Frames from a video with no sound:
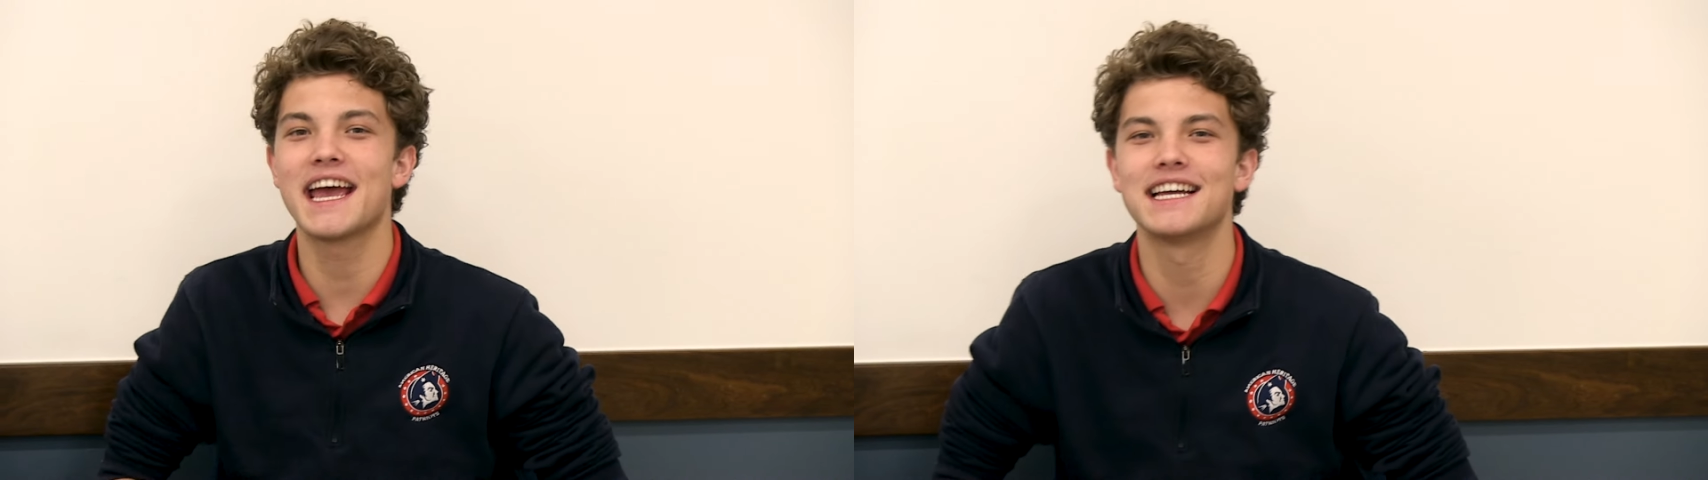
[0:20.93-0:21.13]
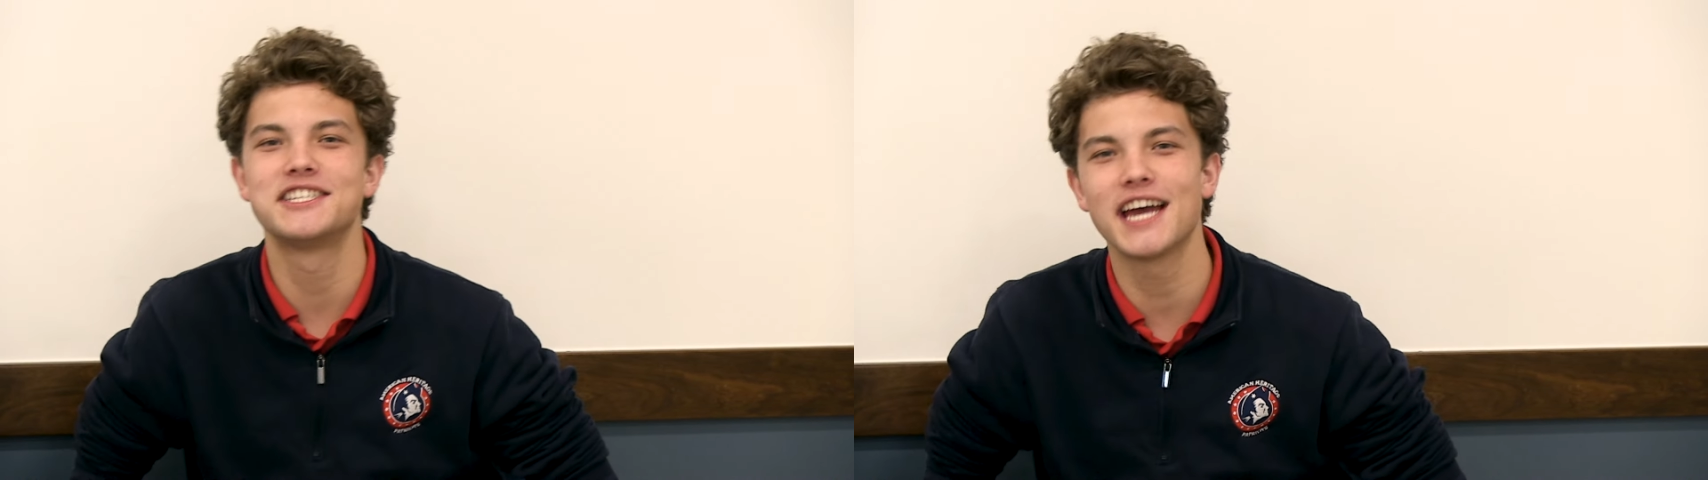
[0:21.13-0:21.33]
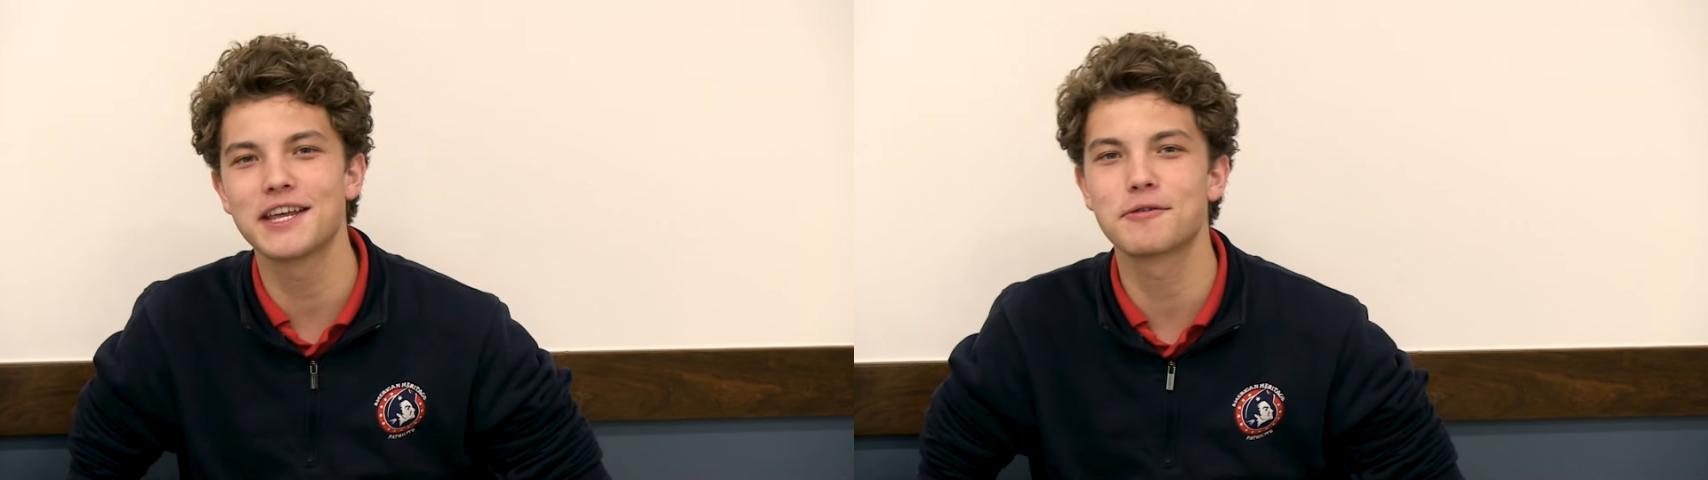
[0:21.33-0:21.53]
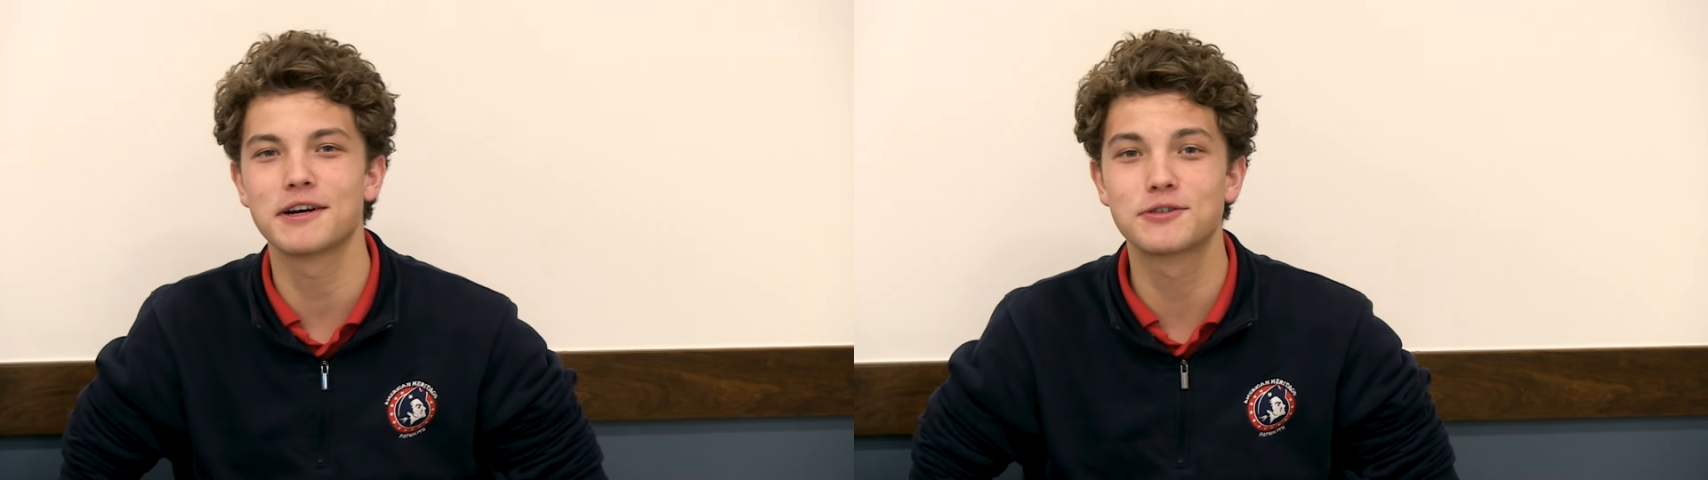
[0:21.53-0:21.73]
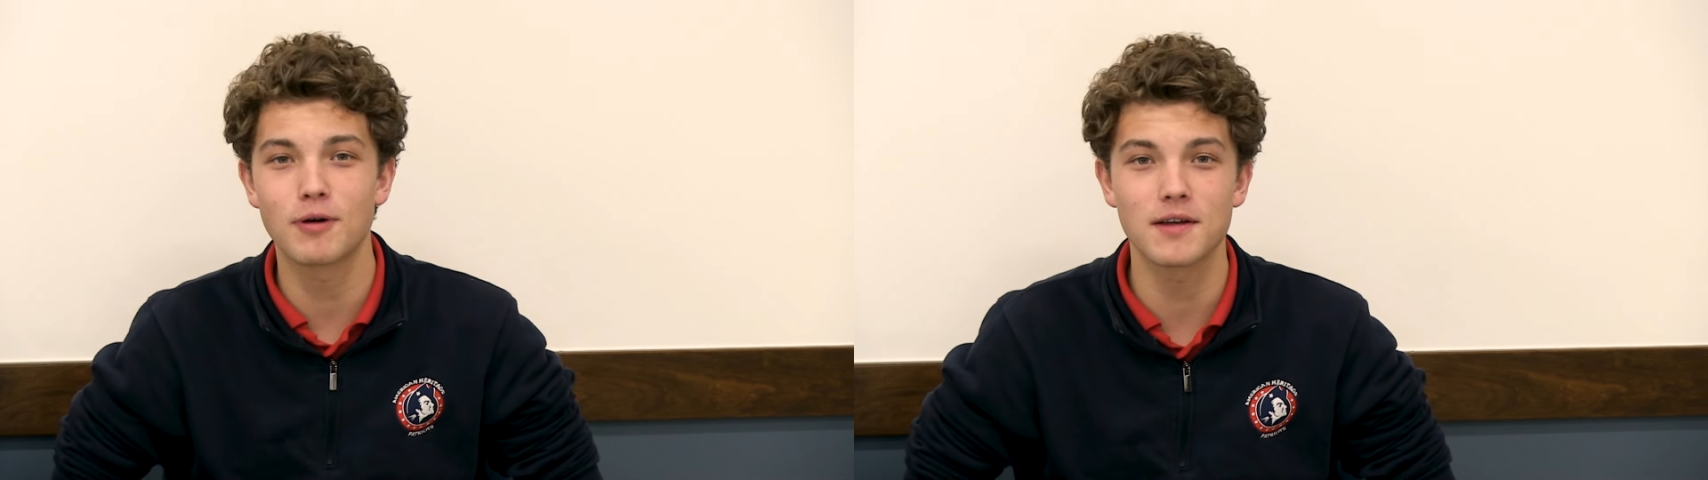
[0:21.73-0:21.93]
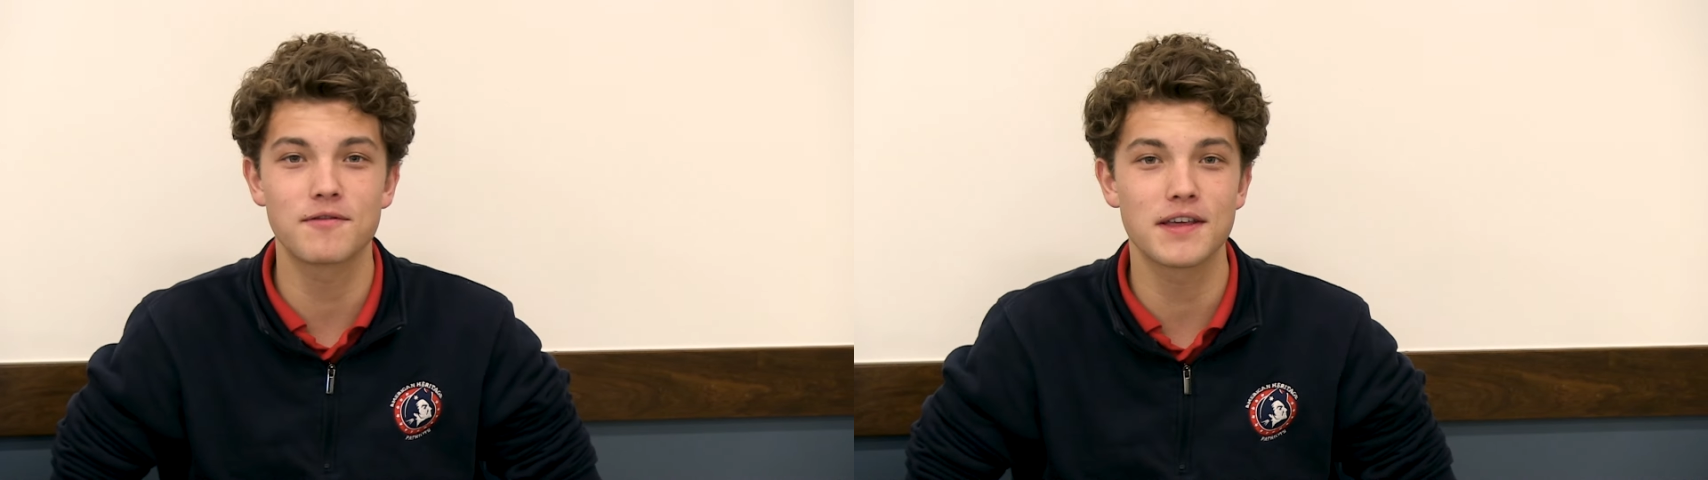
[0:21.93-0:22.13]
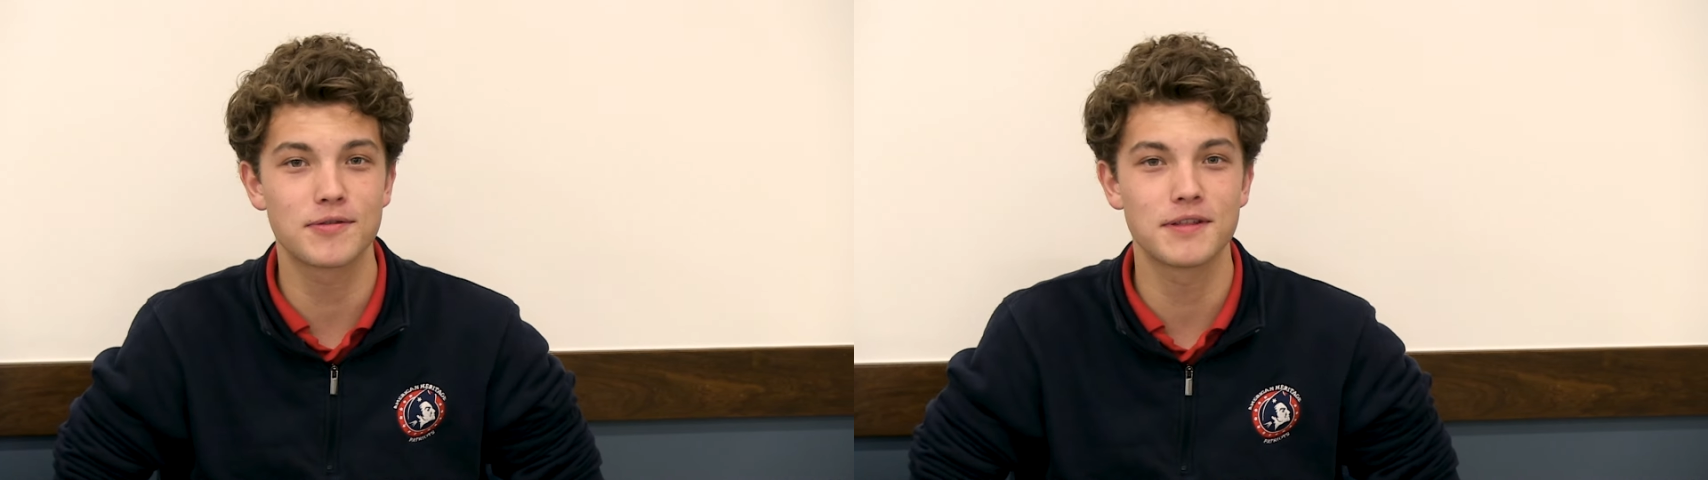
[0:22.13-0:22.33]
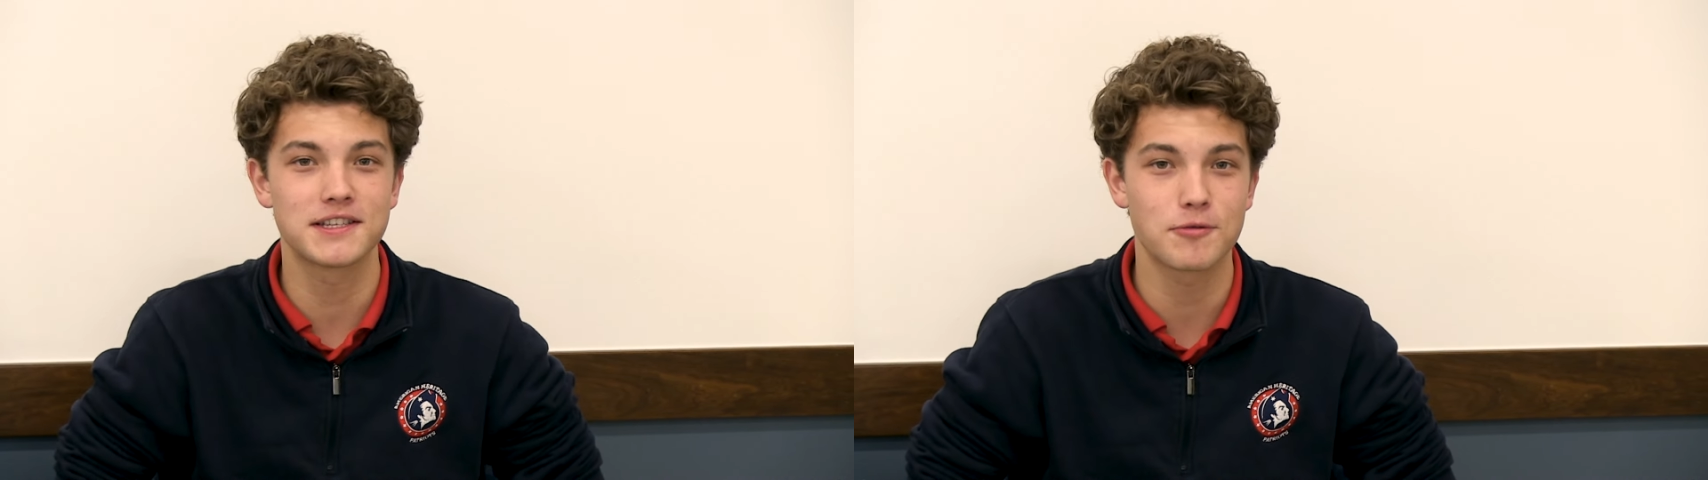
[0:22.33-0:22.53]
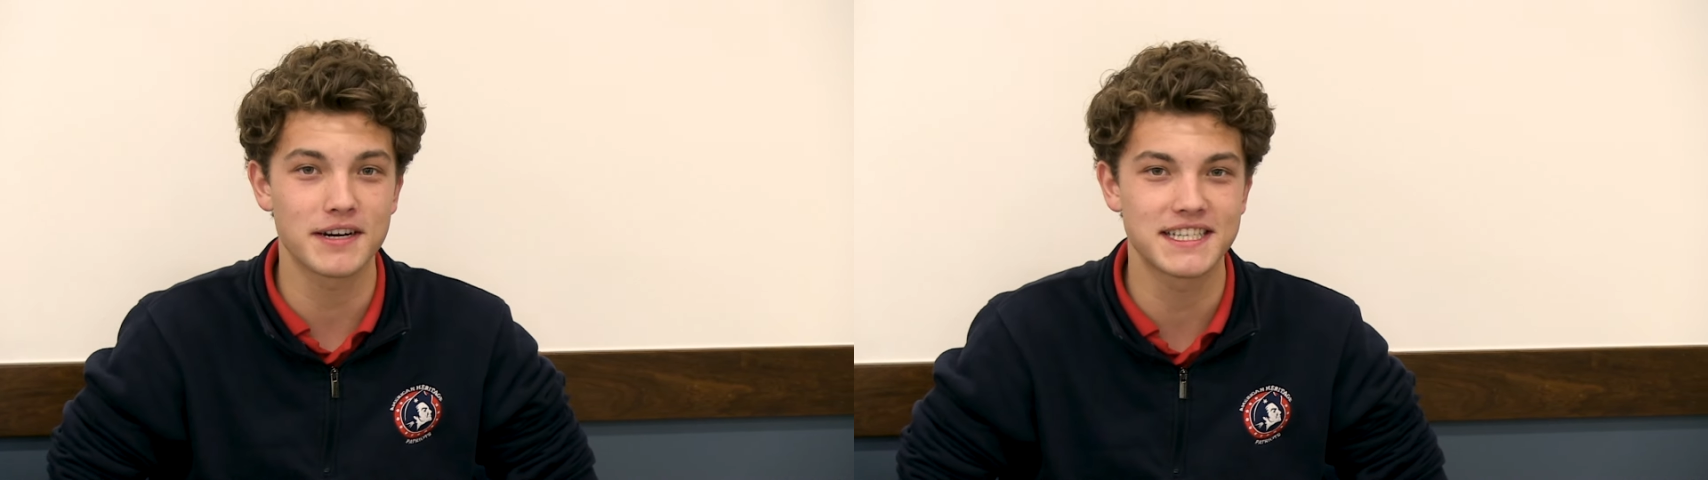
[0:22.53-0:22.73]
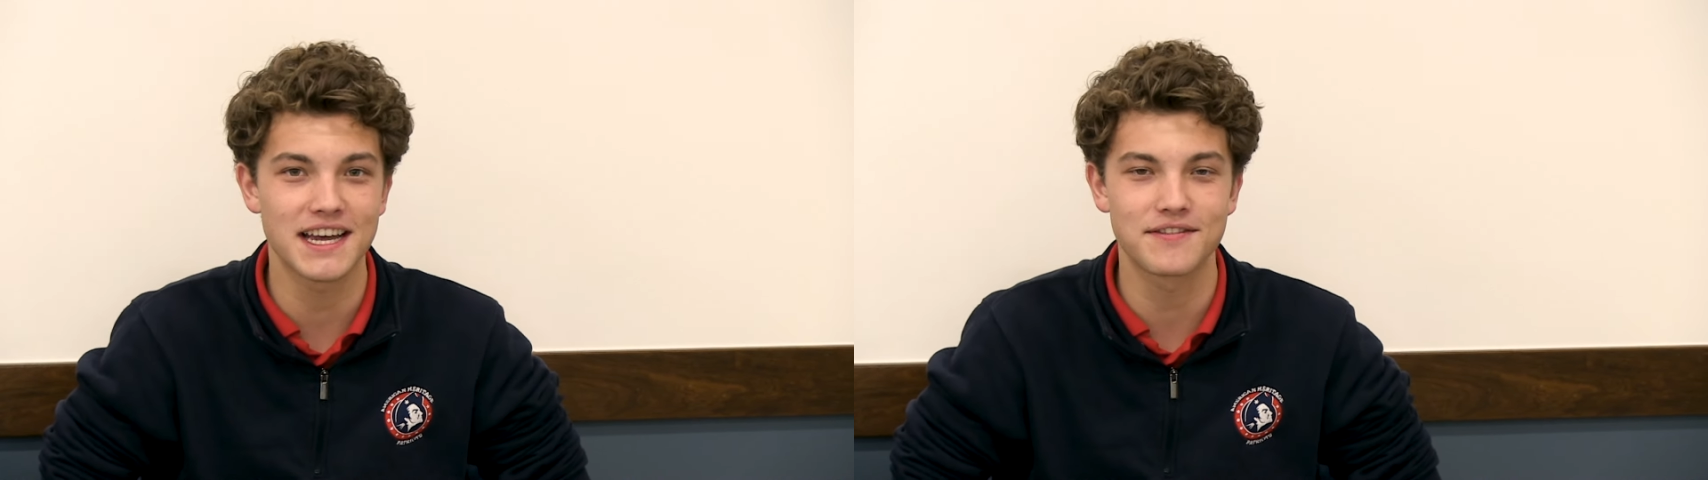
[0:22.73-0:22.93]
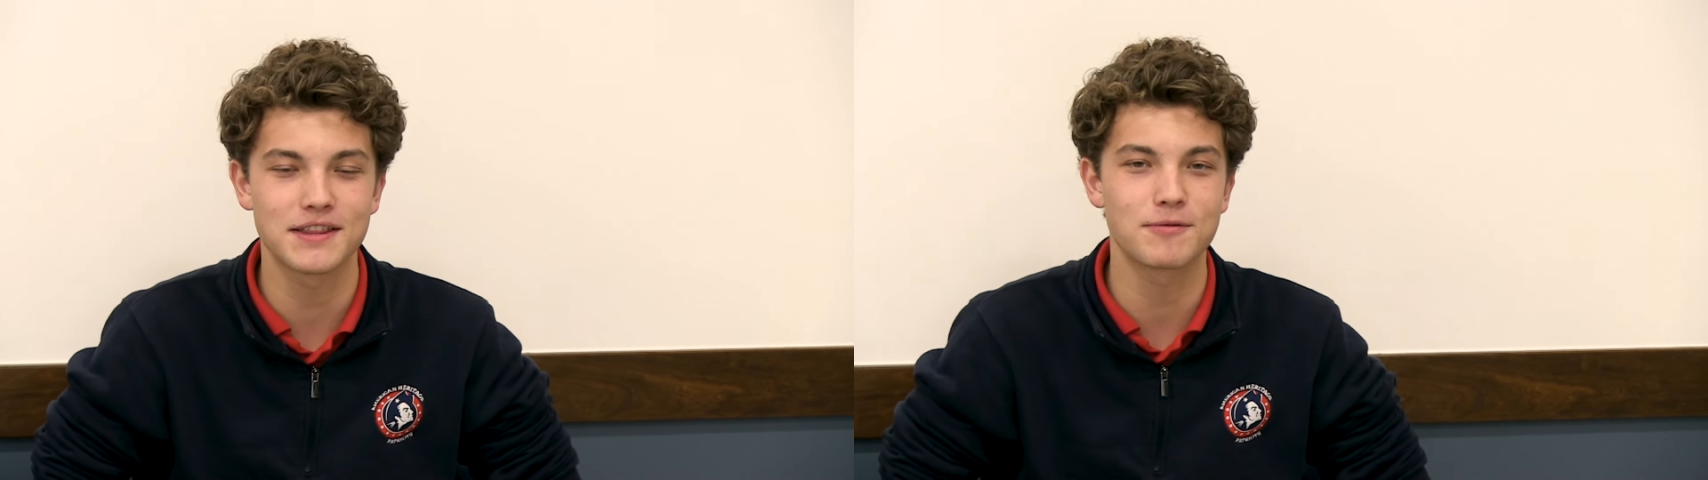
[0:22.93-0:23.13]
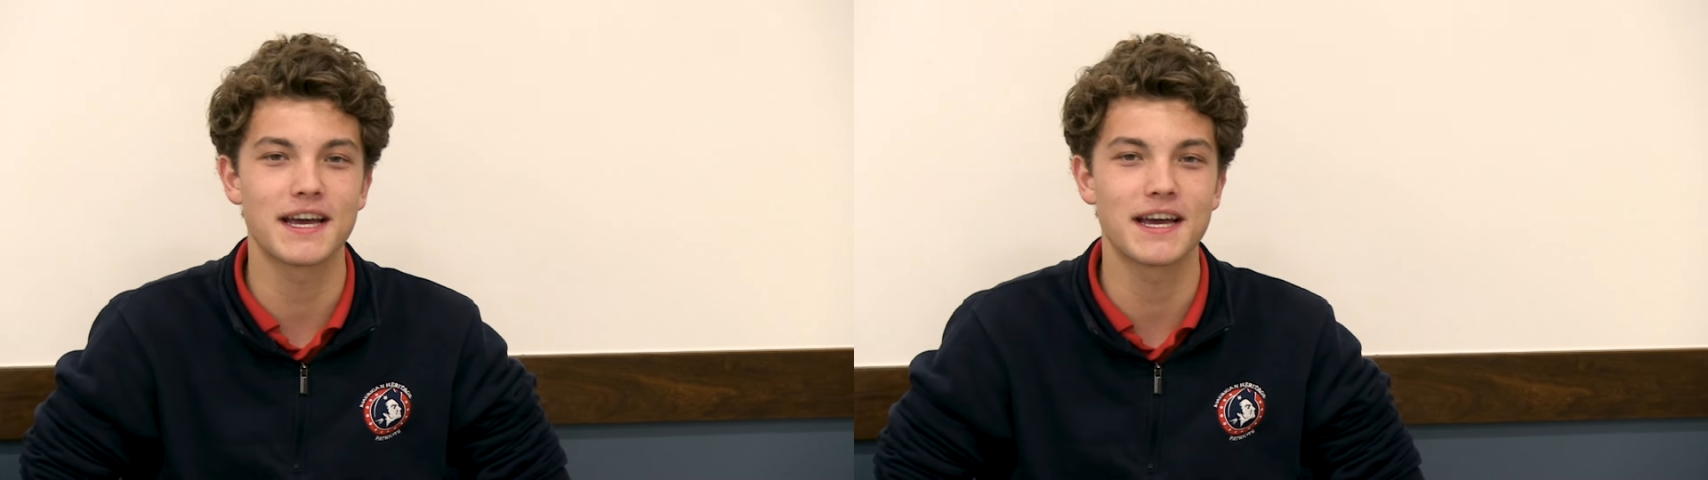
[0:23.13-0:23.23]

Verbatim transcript: and January 25th through the 27th,